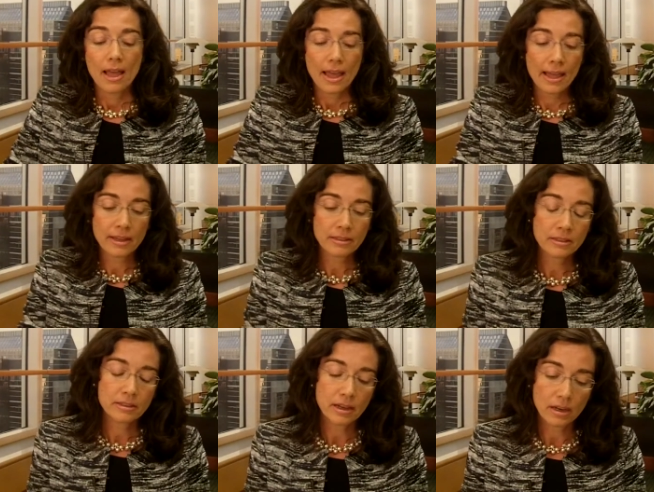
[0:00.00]

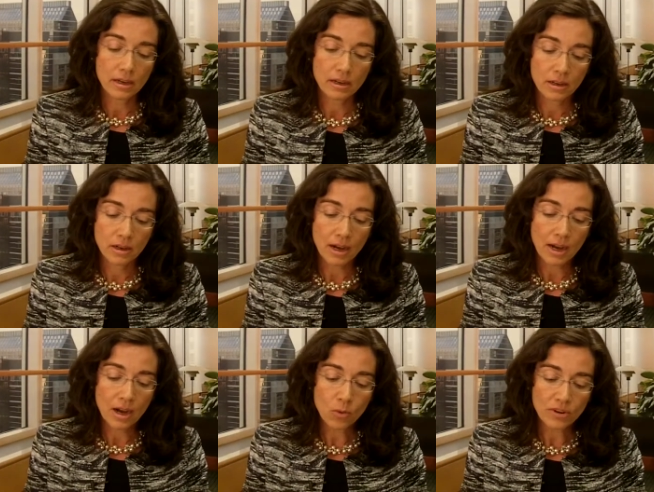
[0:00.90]
And uh, uh,
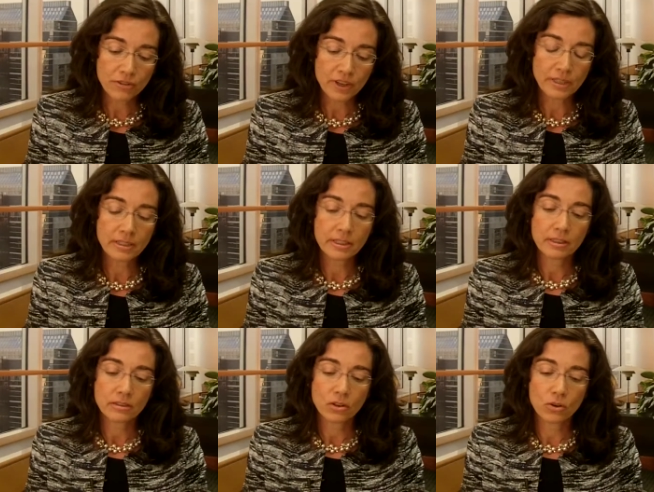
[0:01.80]
our
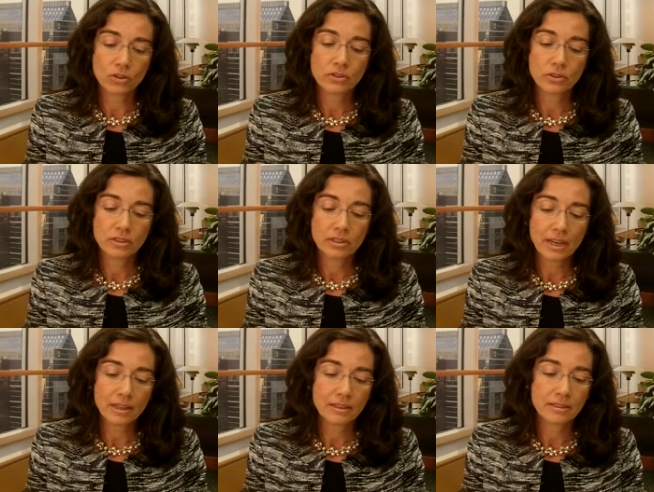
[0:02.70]
findings also
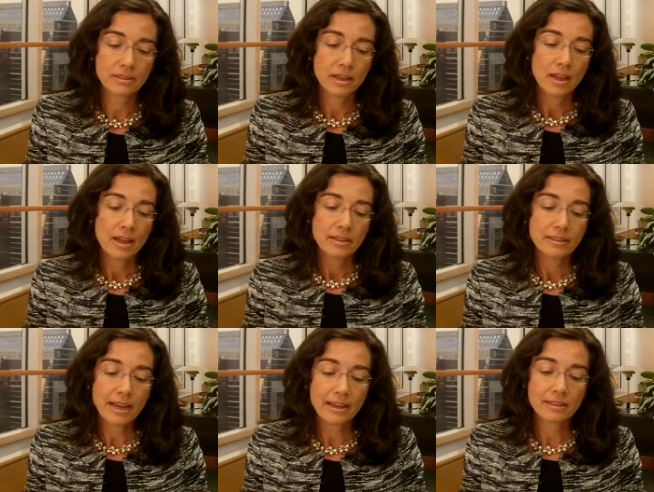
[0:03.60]
tell us
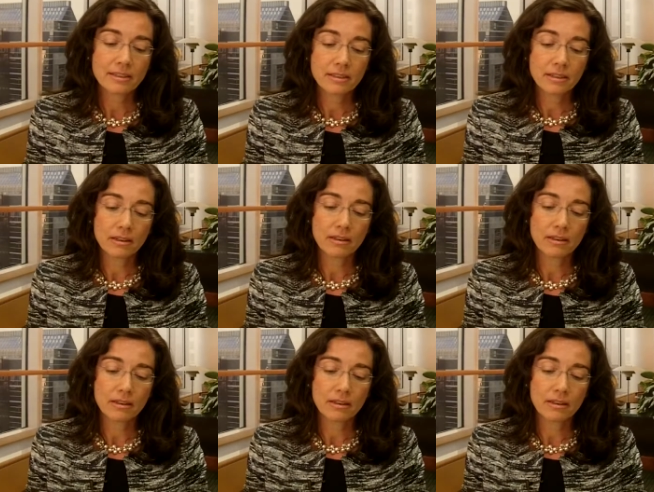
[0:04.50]
that uh,